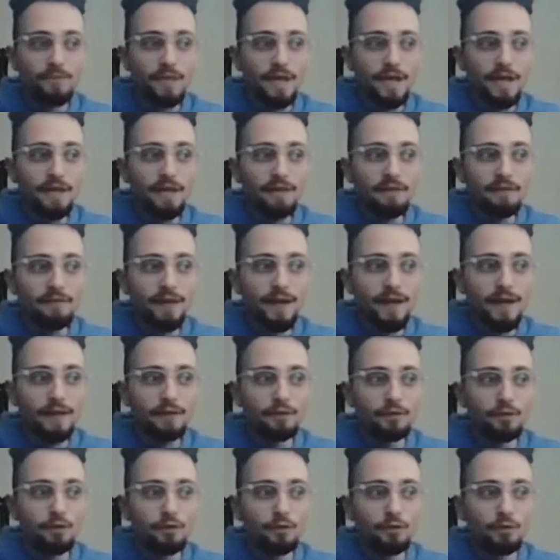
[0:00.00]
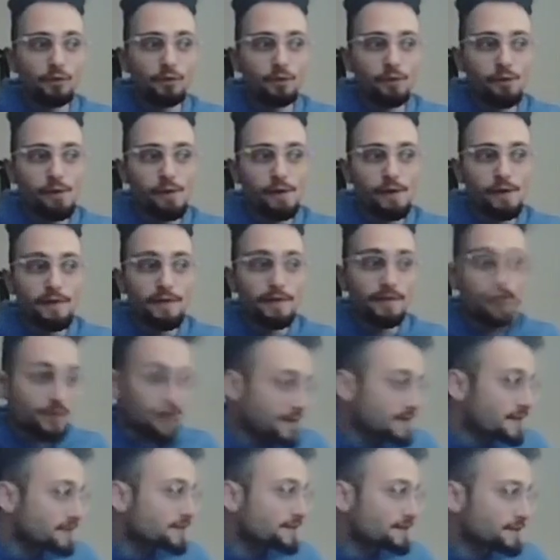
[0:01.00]
If they do
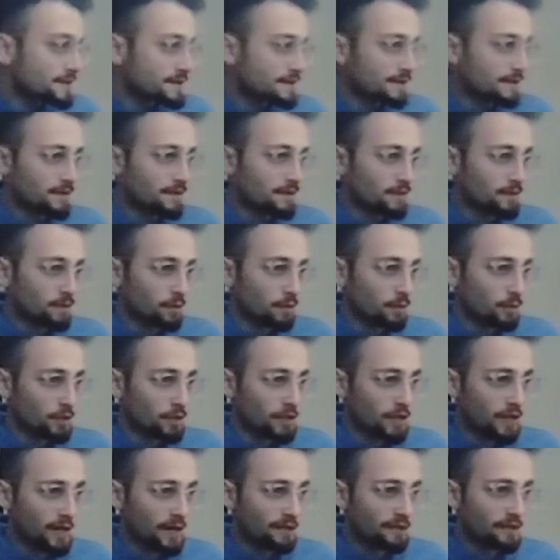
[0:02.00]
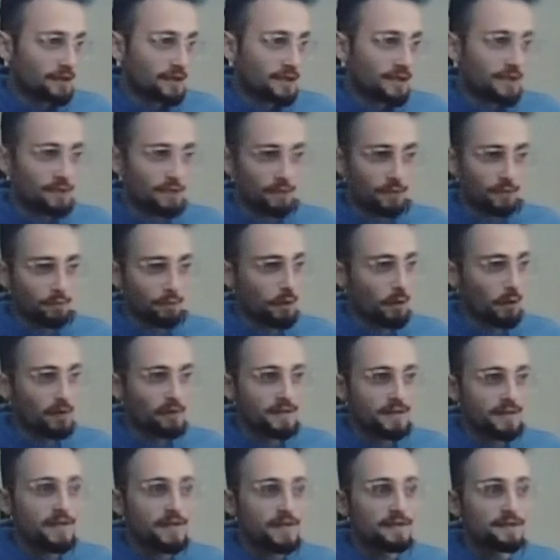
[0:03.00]
this, which I have seen, or
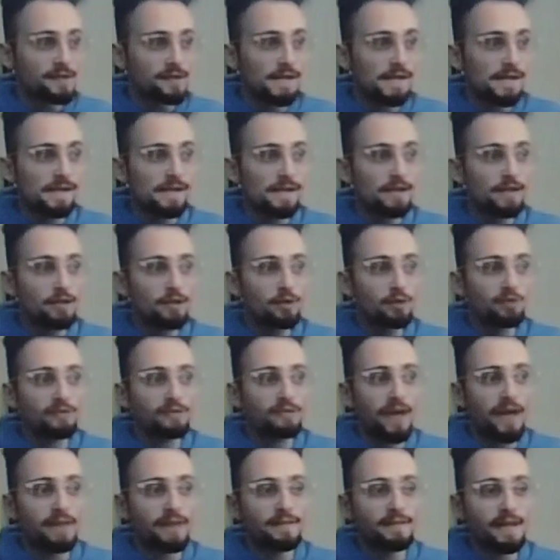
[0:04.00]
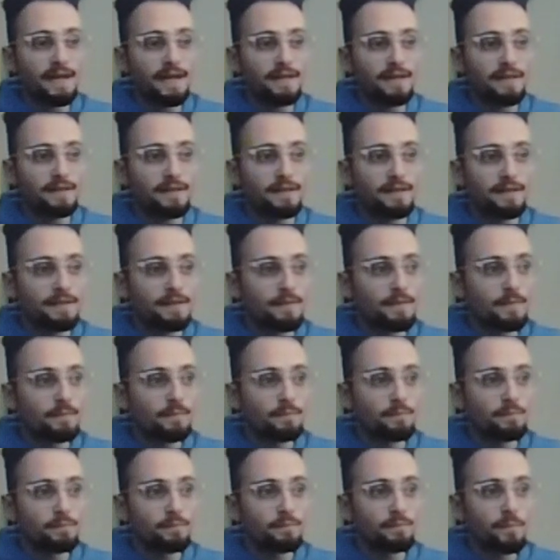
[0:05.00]
pawn takes, you have knight takes,
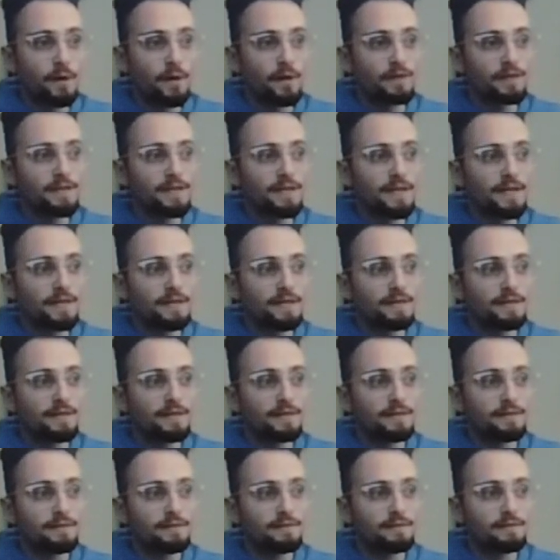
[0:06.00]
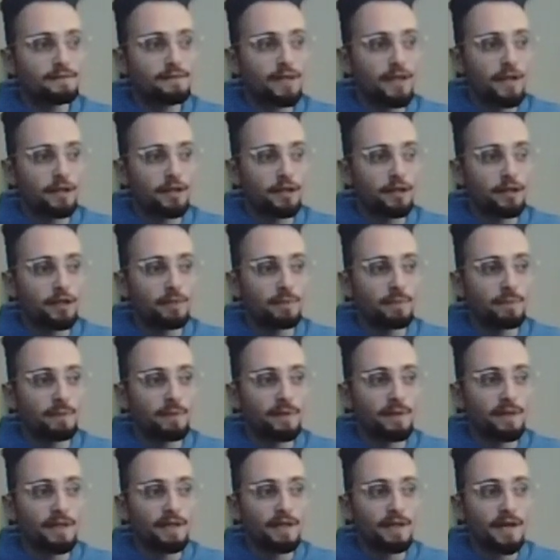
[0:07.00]
pawn takes, and you're going to be
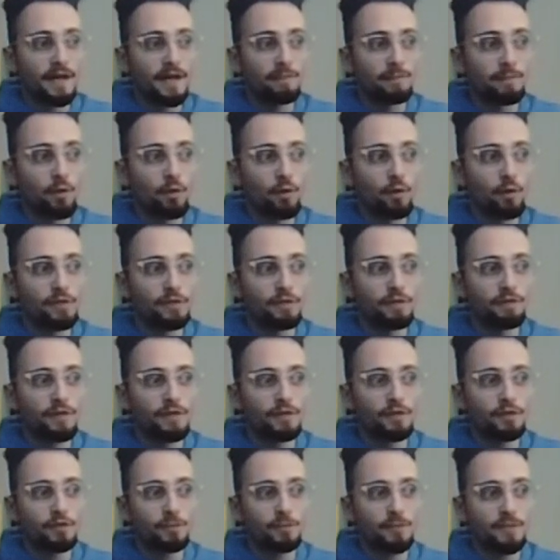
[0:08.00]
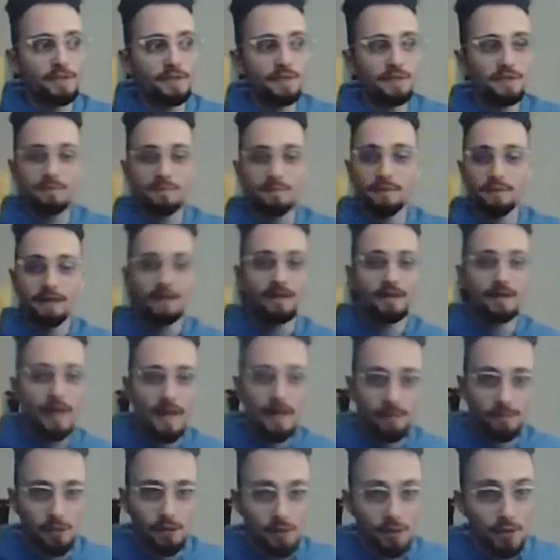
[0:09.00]
picking up which of these 2 pieces is better to
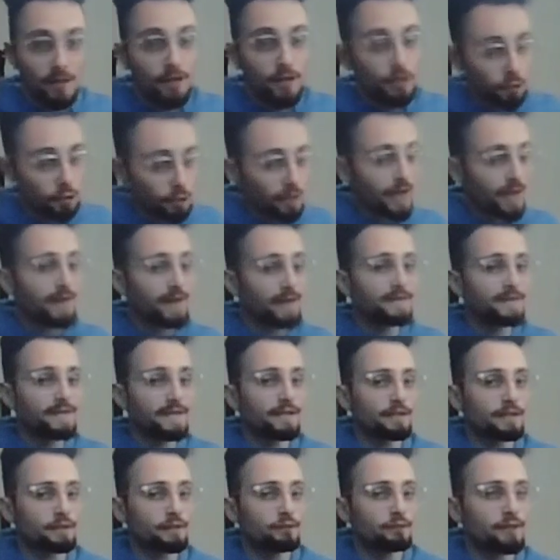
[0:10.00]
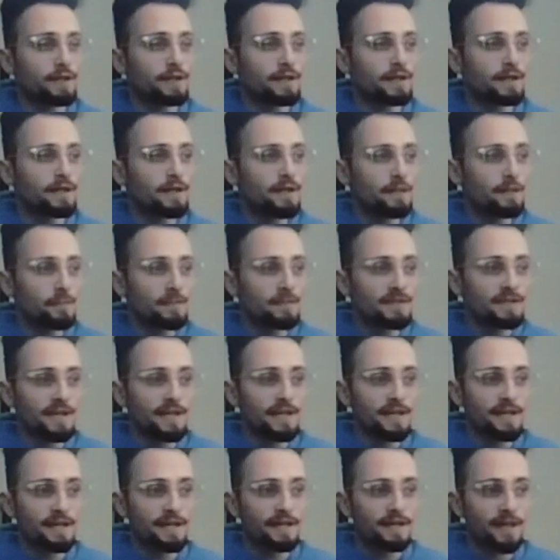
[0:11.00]
capture. You can take the rook, but
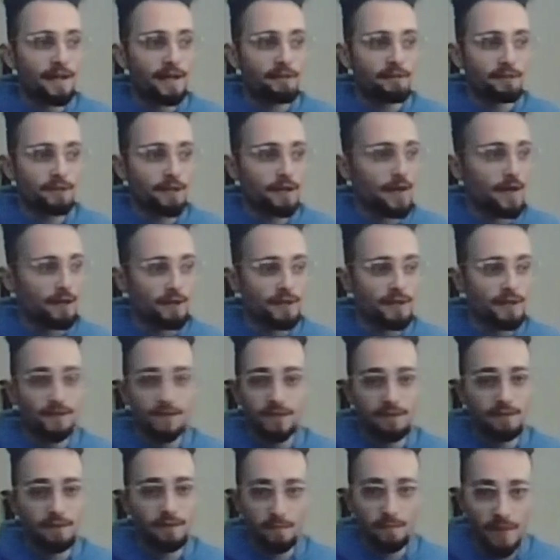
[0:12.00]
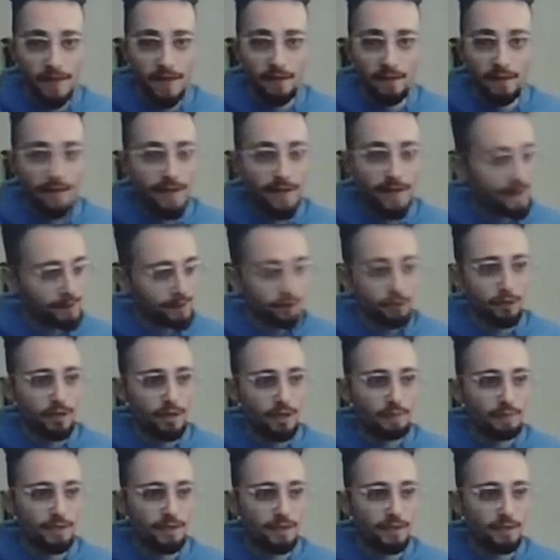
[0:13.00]
taking a knight for nothing is even better, and you are
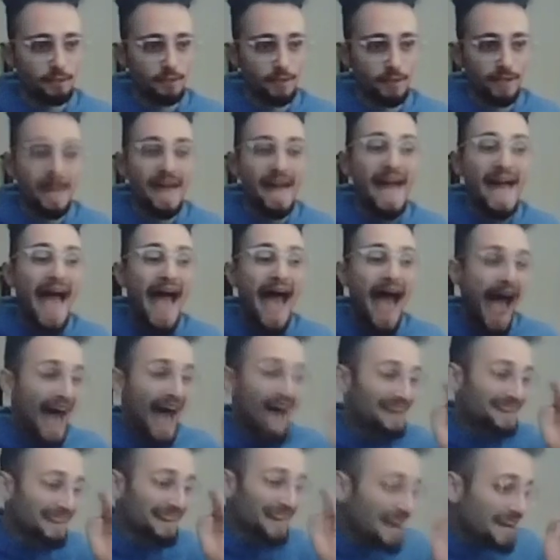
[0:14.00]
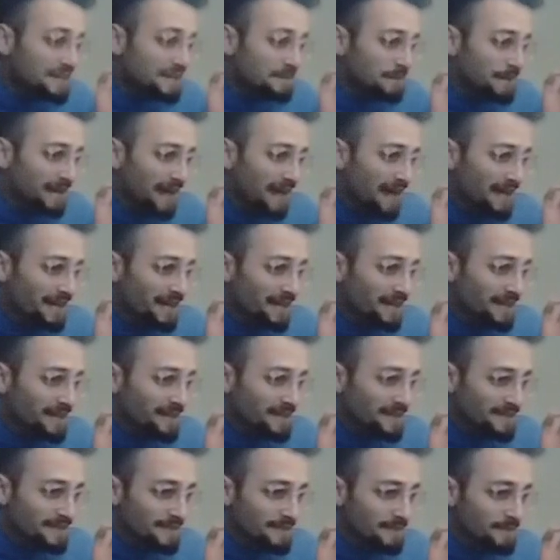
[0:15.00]
completely winning. And last but not
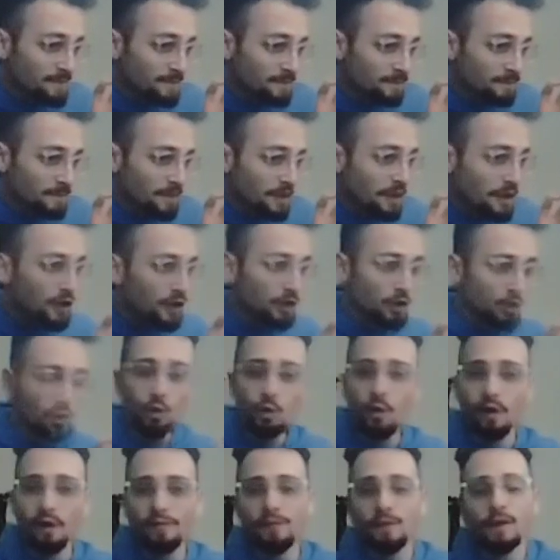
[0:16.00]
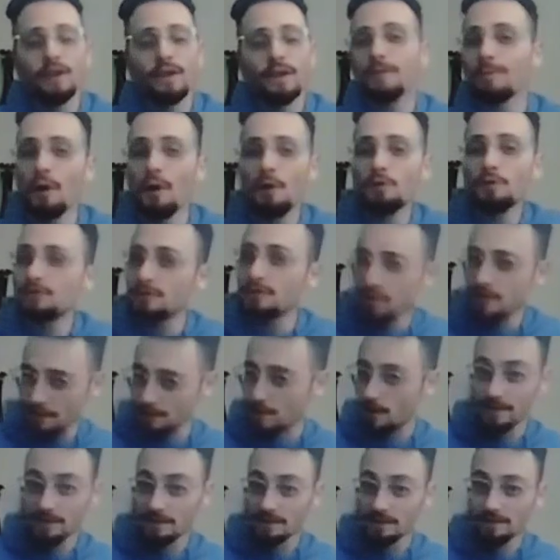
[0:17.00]
least, You have one of the most
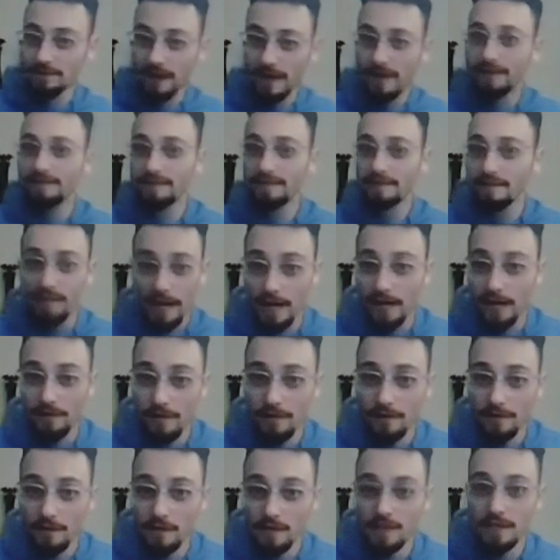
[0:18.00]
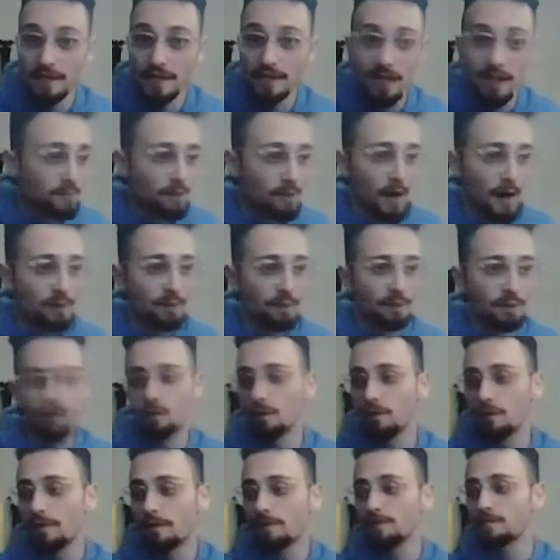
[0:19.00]
disgusting tactics I have ever seen, and probably
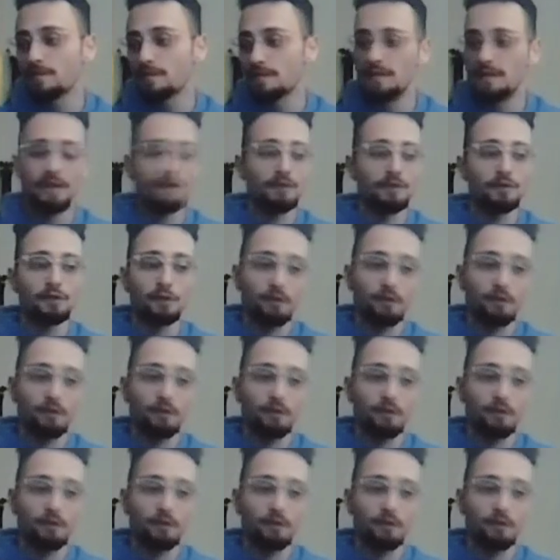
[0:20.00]
you have ever seen either.